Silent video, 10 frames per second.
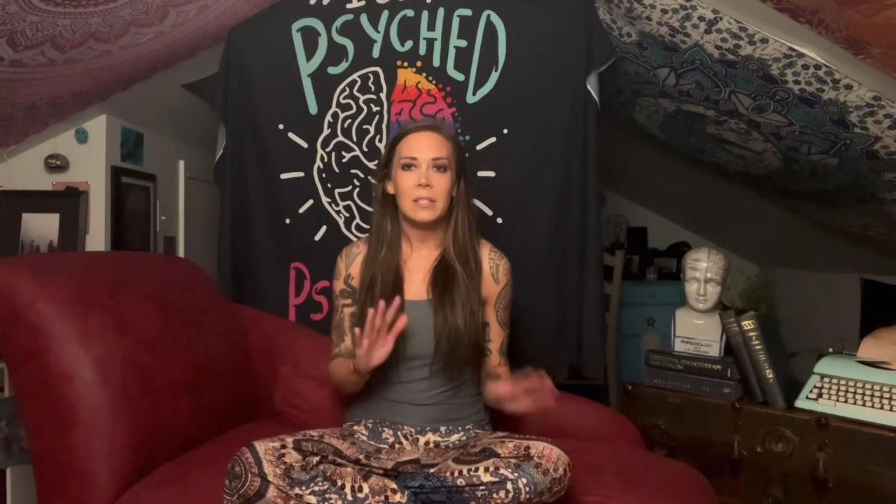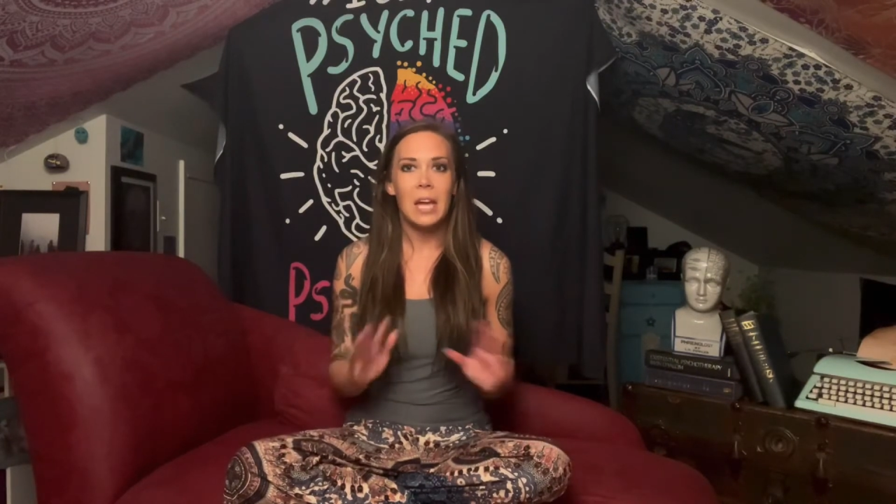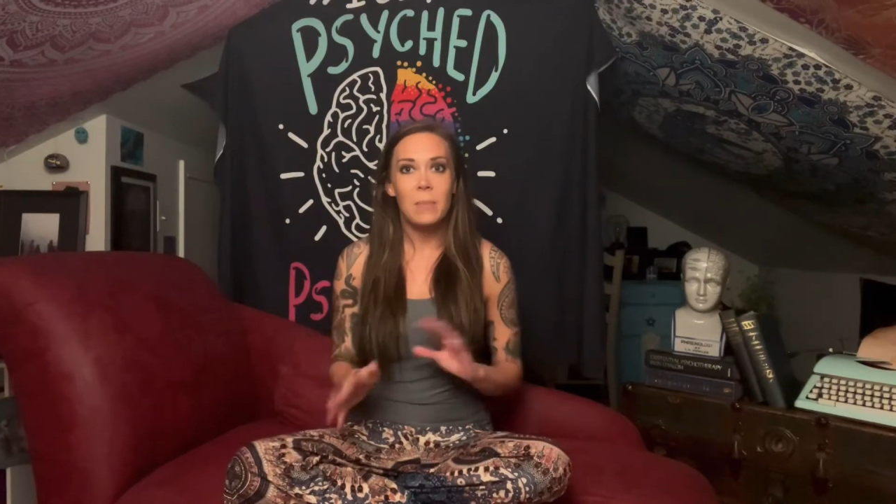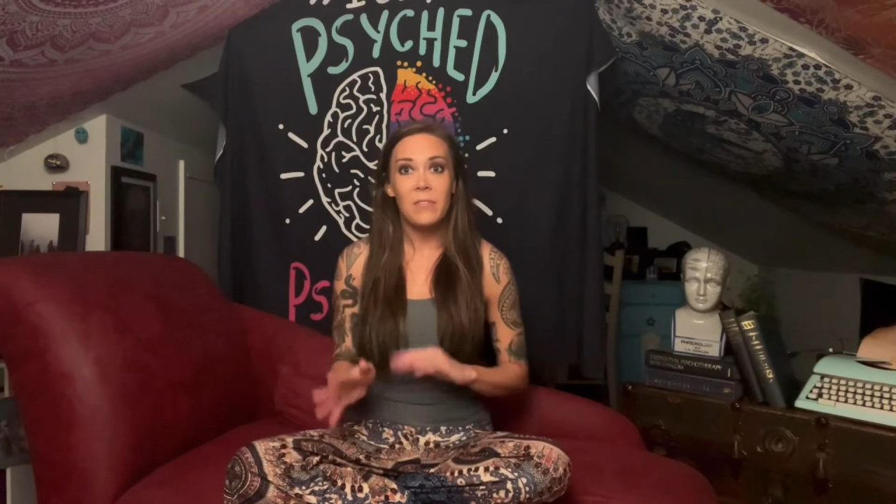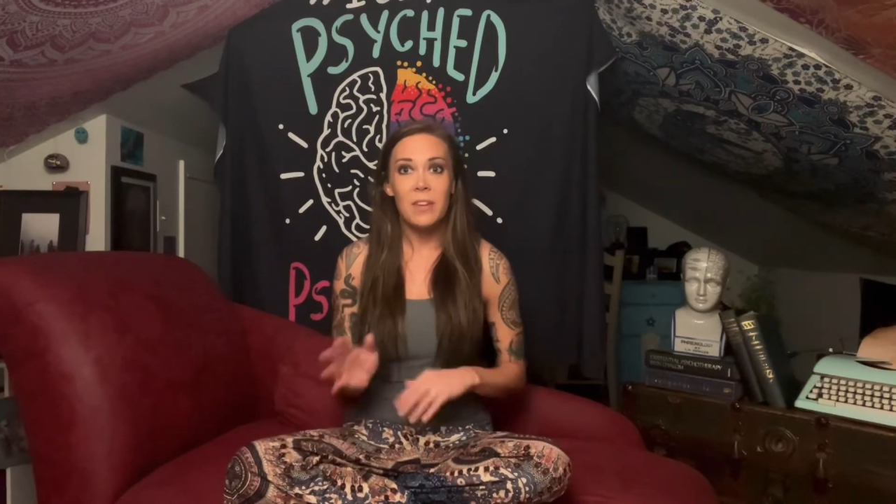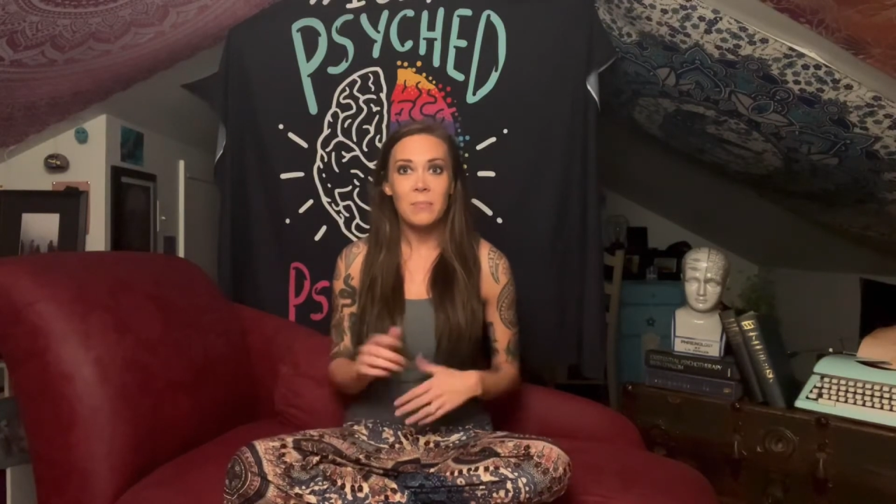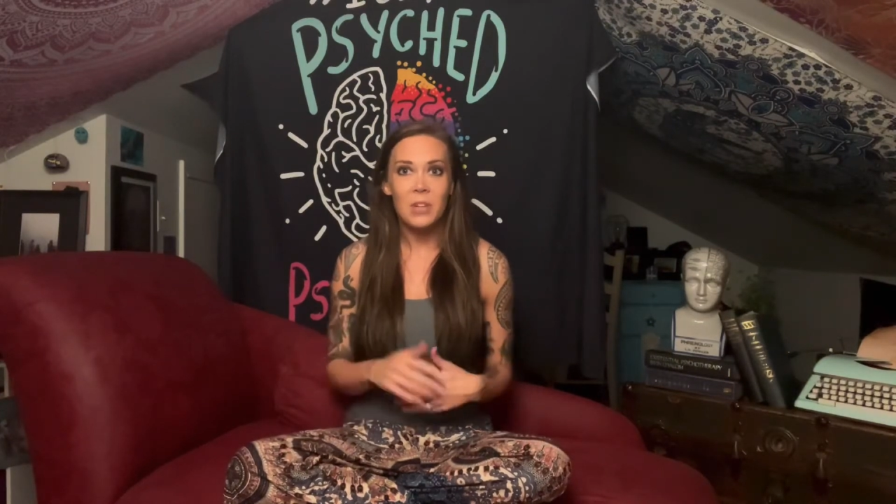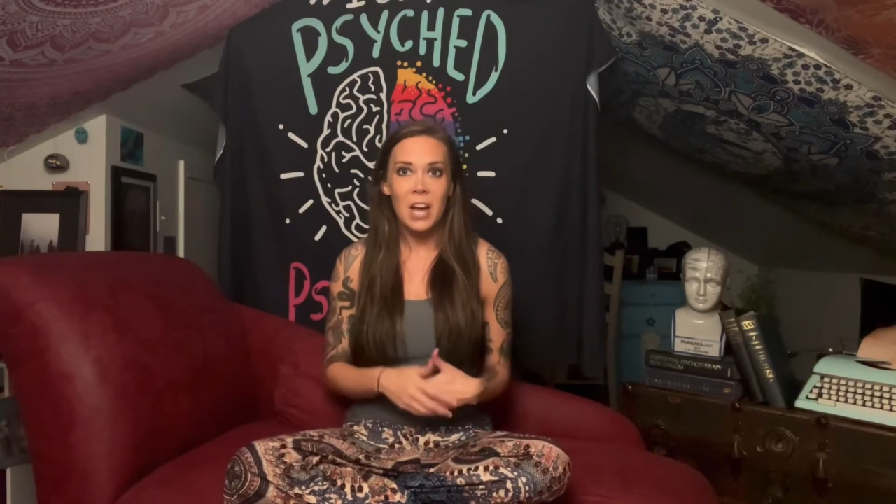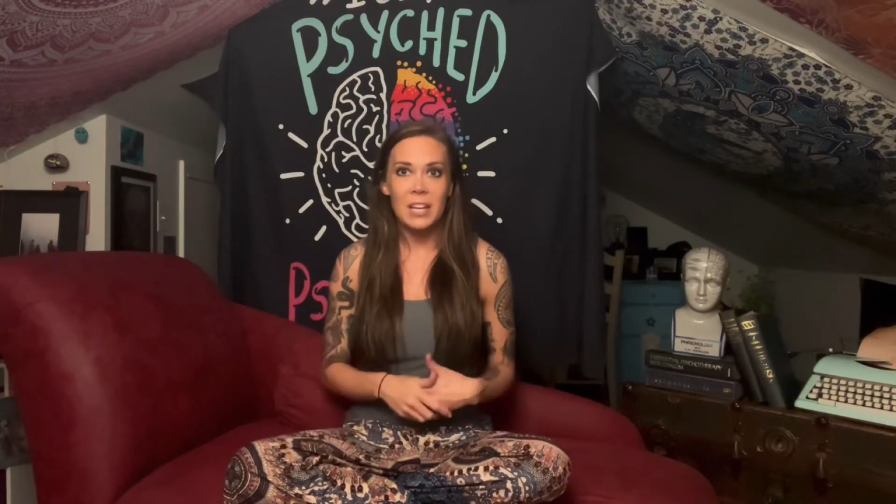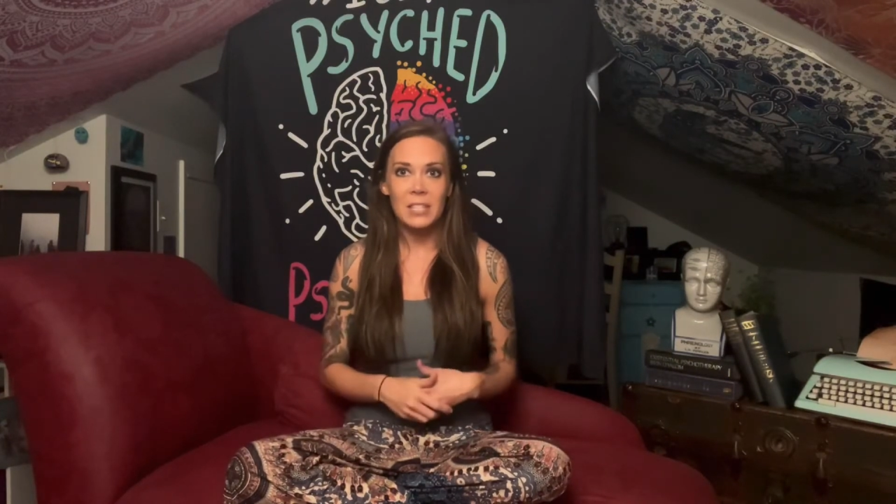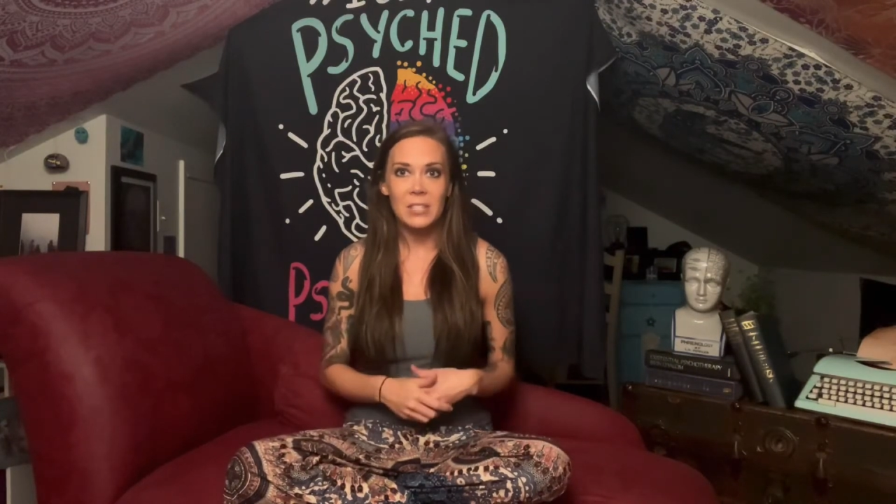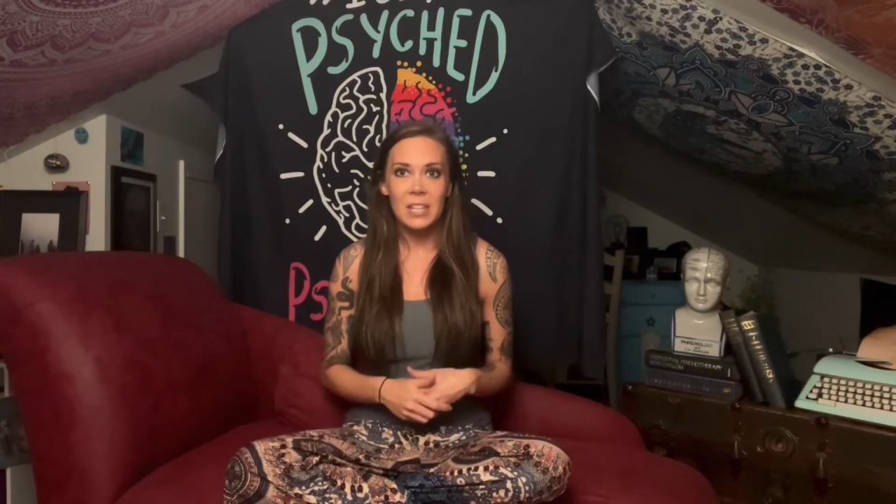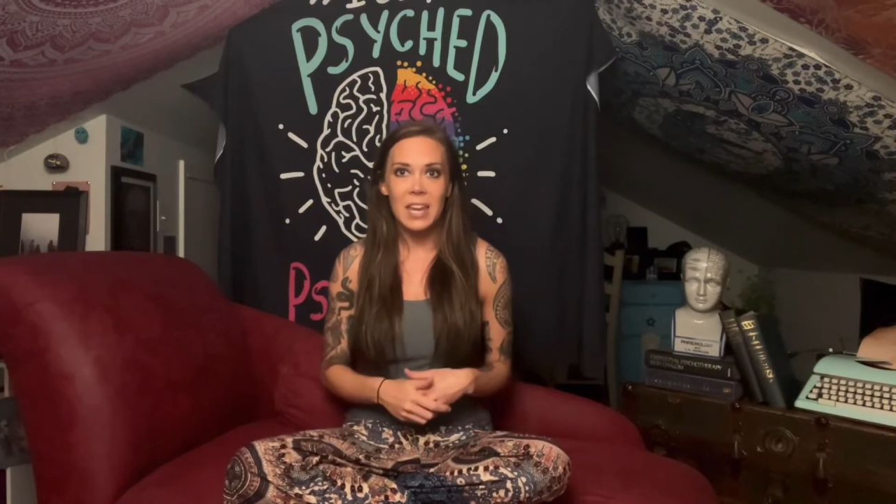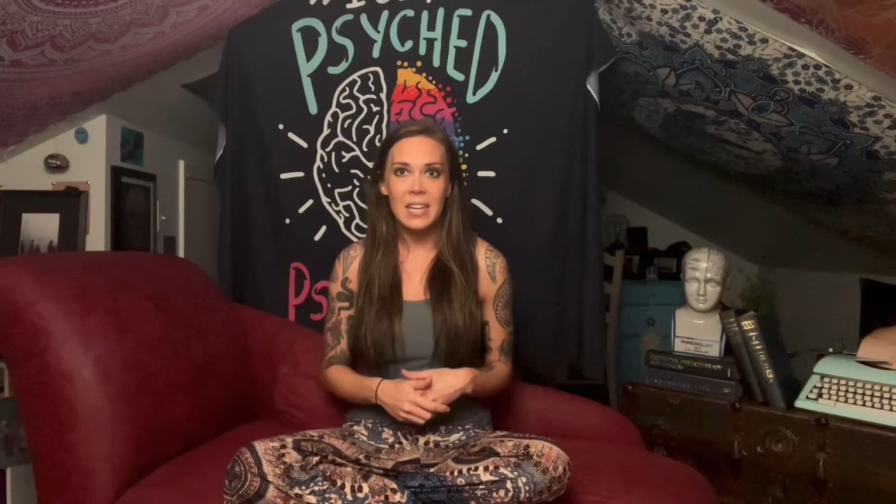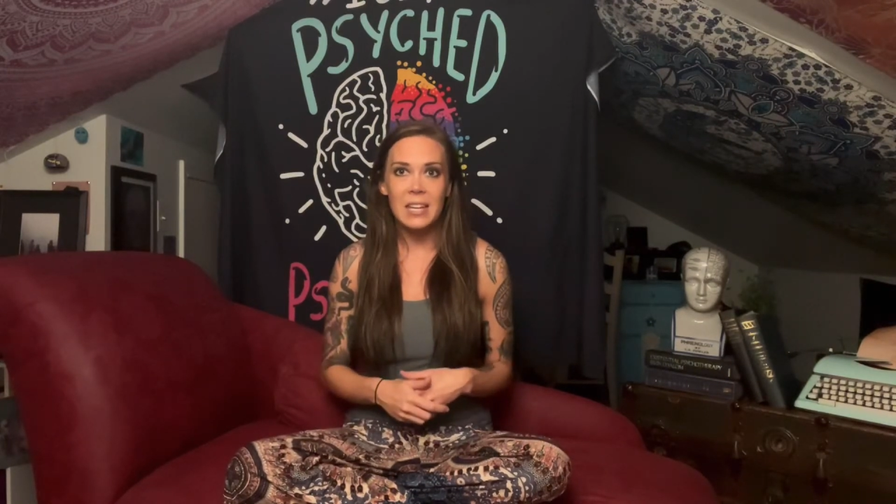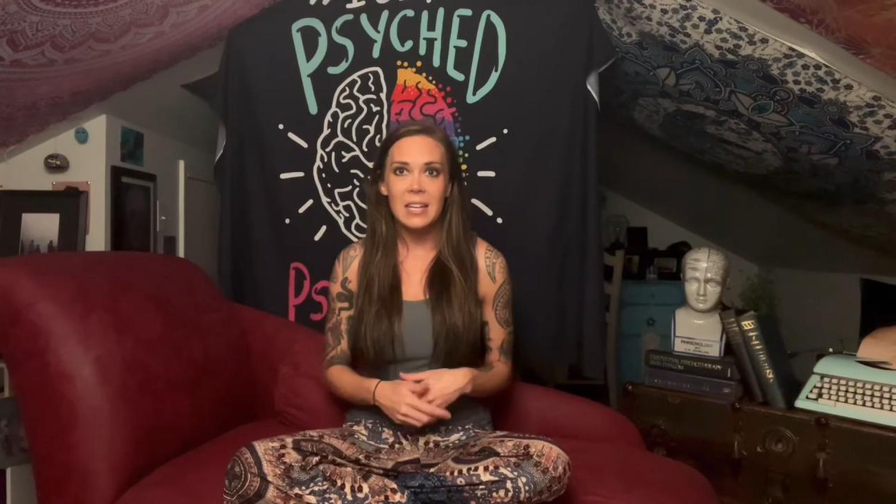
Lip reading: type of hypnotic state